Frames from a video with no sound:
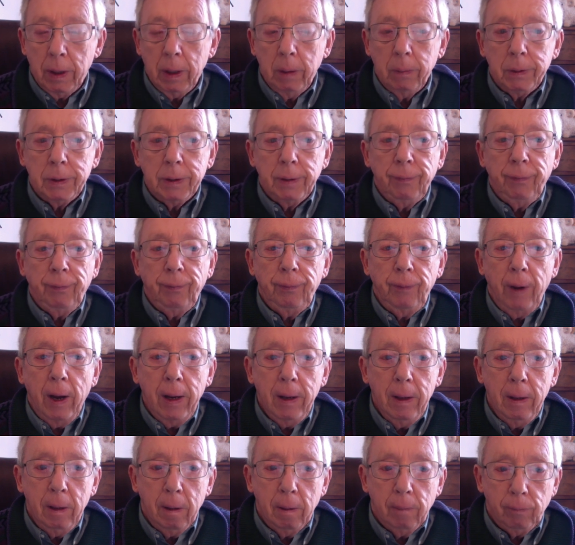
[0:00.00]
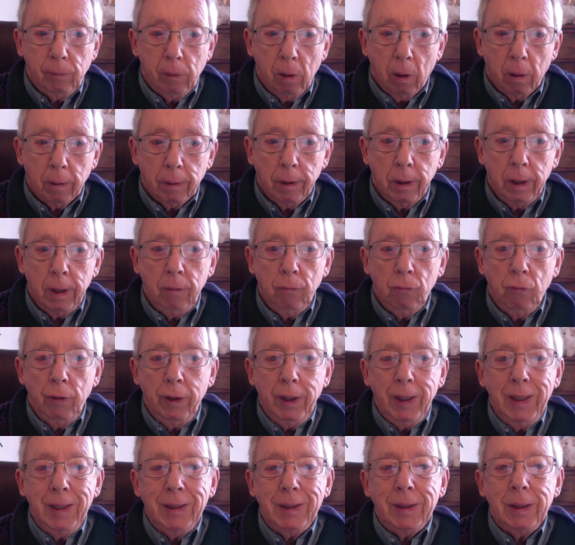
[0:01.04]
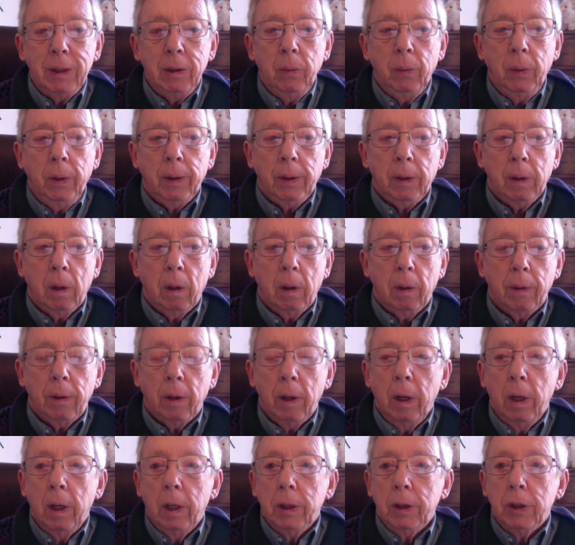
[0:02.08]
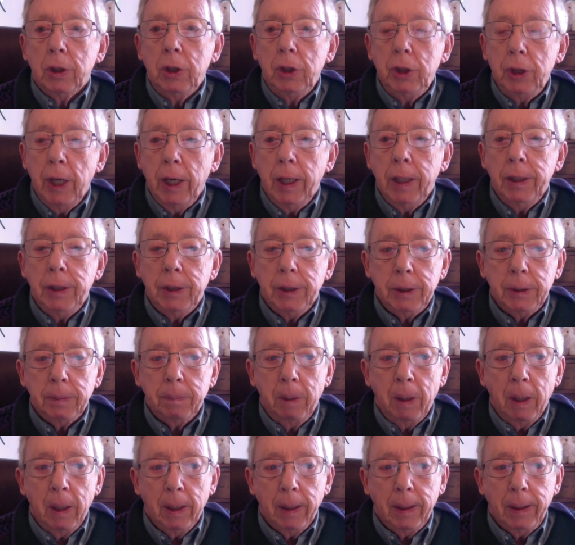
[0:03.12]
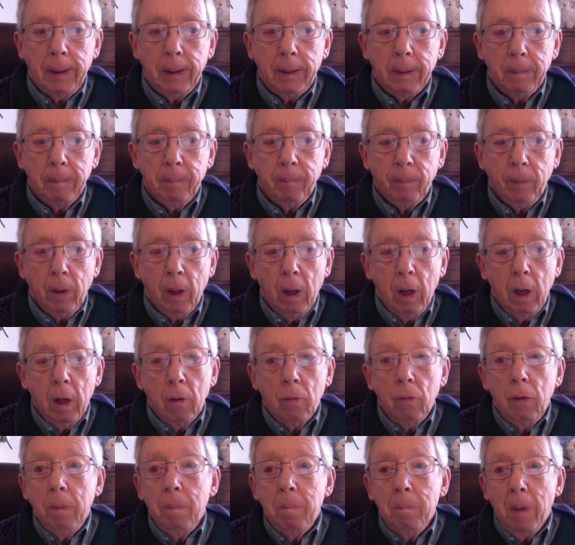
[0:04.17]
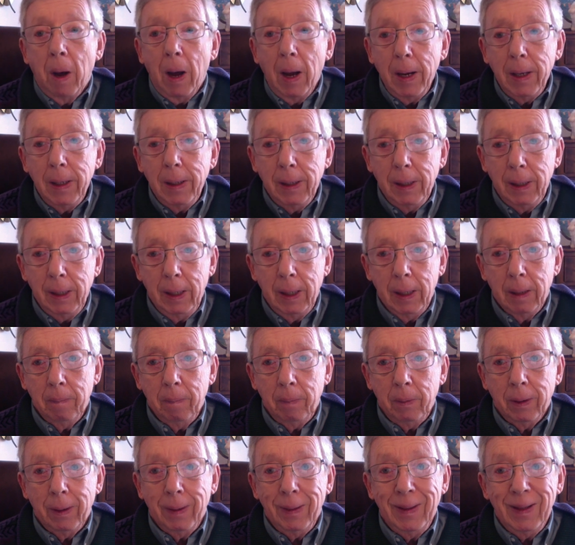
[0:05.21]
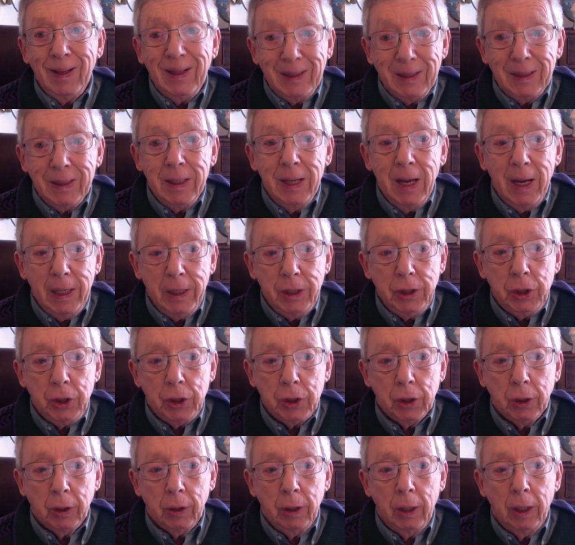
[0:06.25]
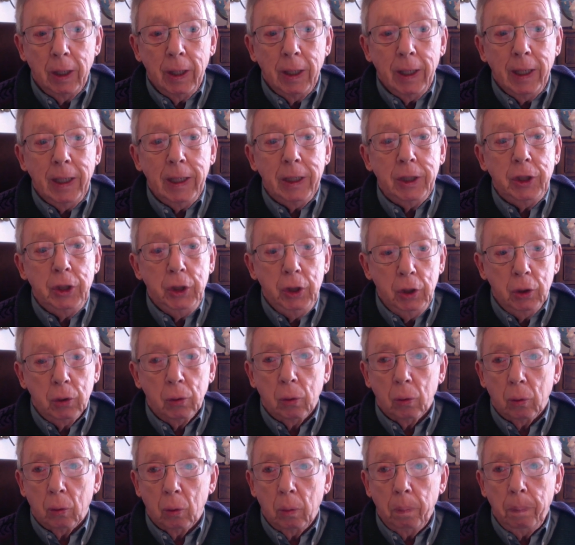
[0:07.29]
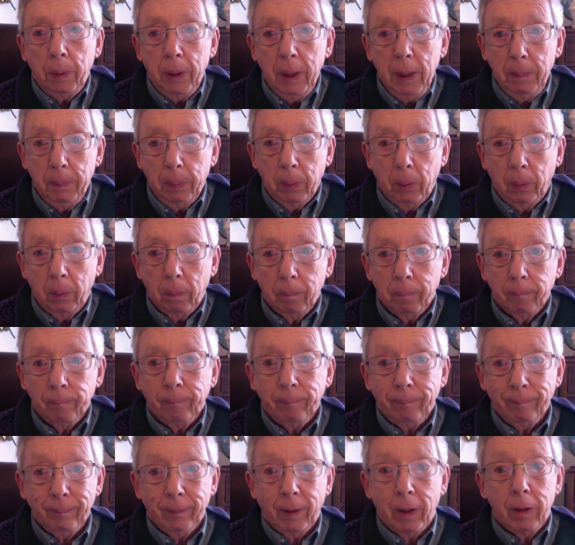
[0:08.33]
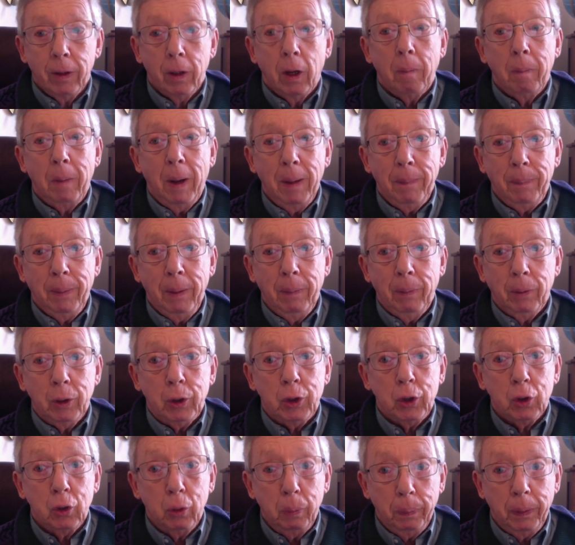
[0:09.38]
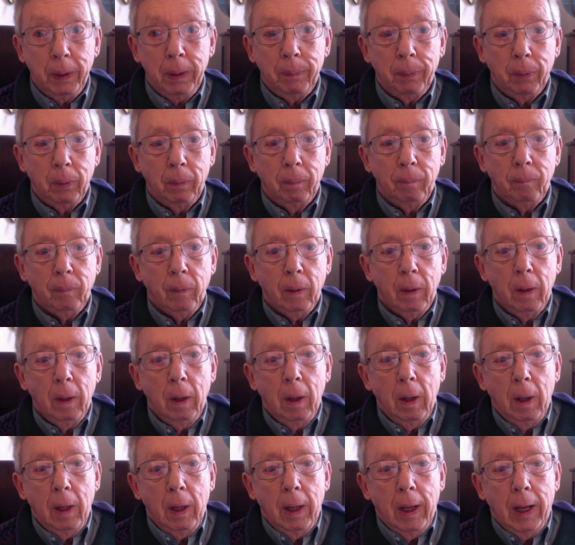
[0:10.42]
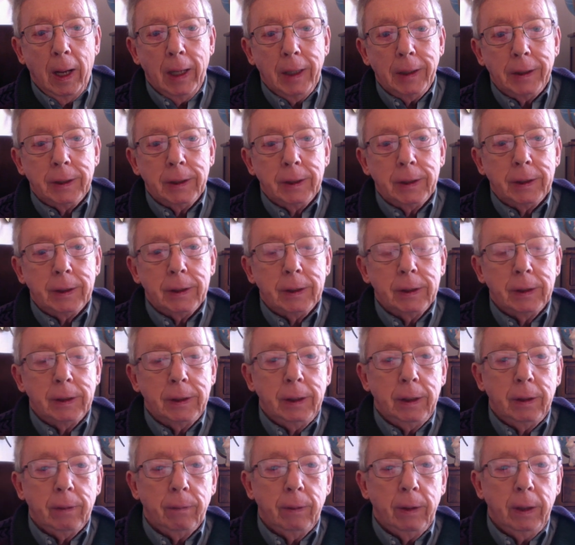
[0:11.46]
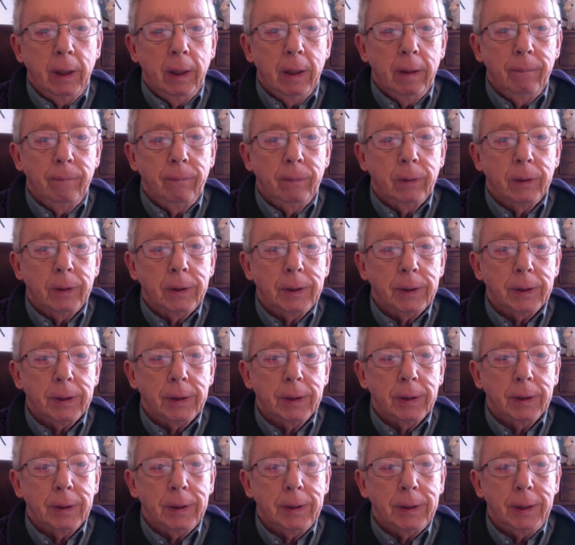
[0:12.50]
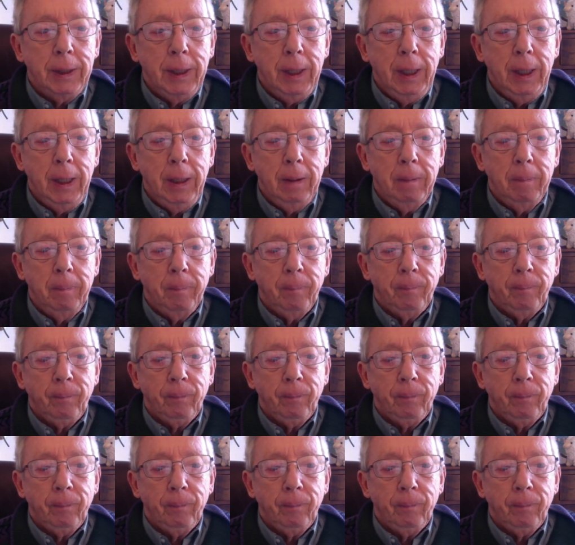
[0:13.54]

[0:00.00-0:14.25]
He was a friend of God and he reasoned with God to change his mind, reminding him that this nation is your people. Not my people, it's your people. Exodus 33 and verse 13.